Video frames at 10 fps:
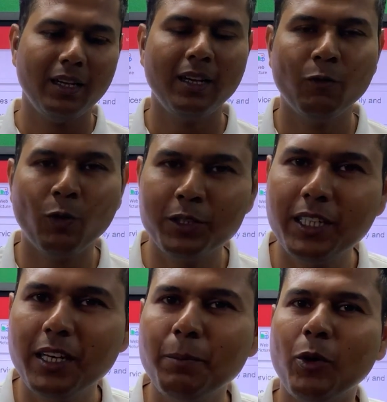was
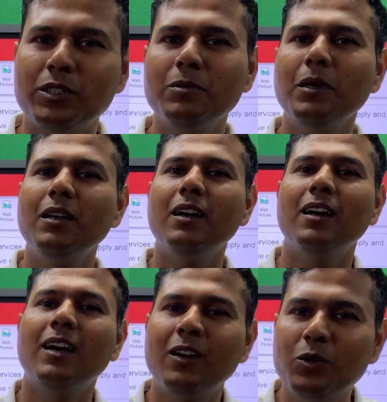it possible
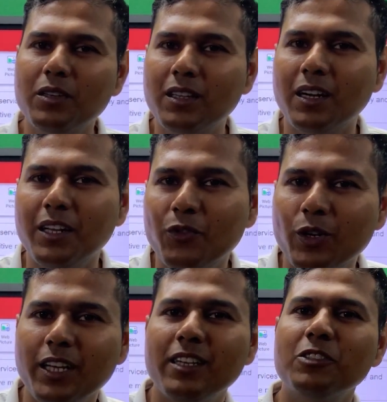around 30-40
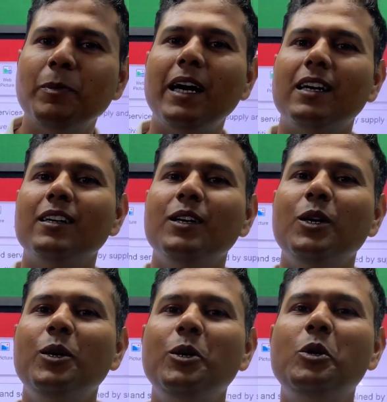years back
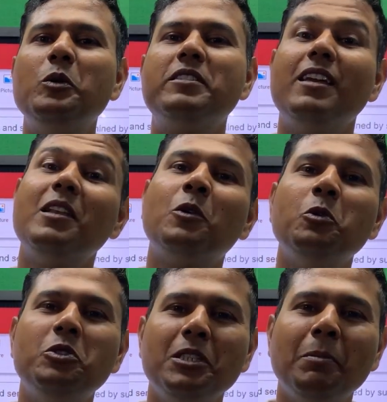to sell
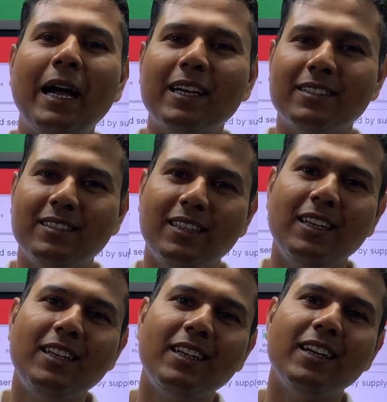Gucci bags in
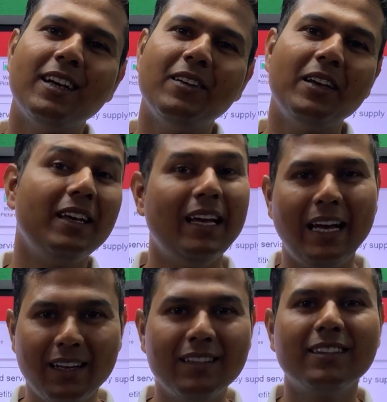India
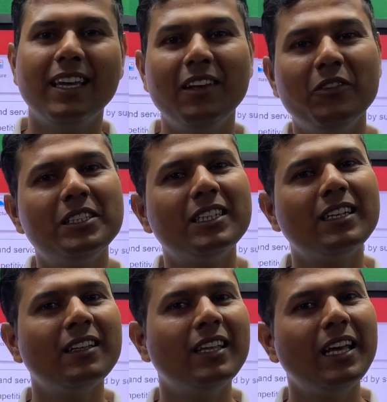at the scale which
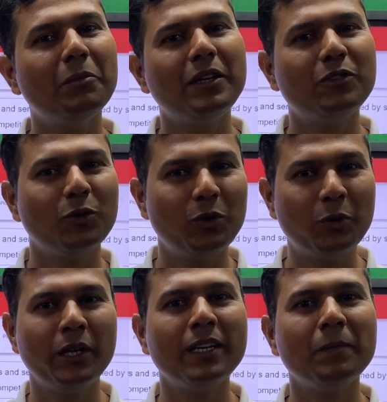they are being sold
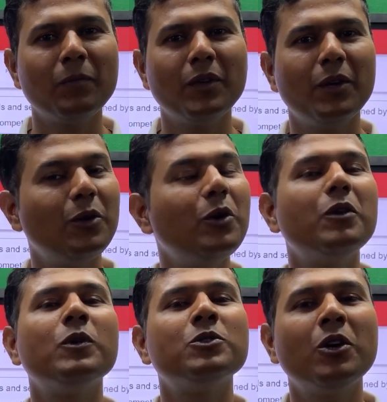today? No, it
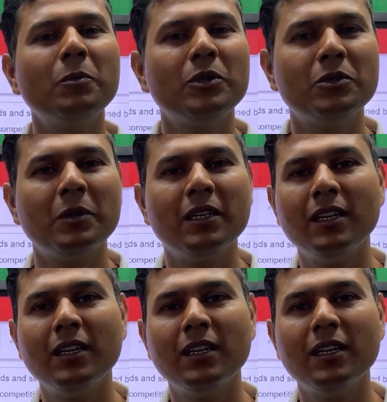was not possible